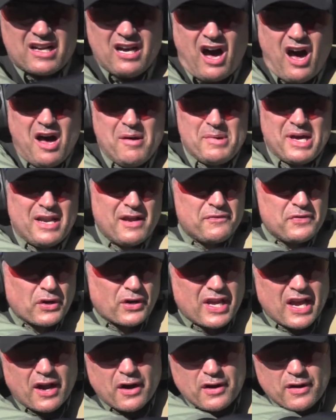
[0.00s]
comment if you're
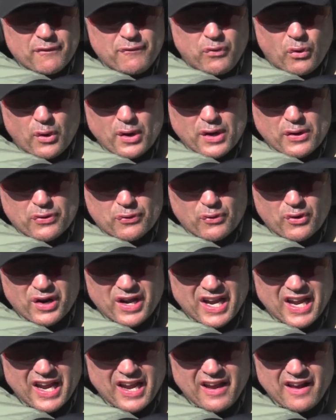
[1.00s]
carrying a
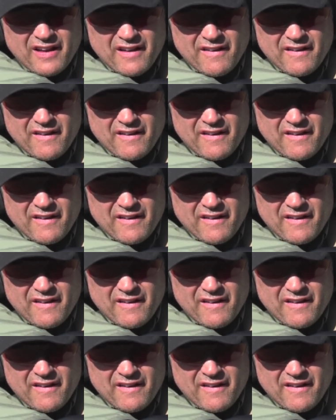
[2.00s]
43,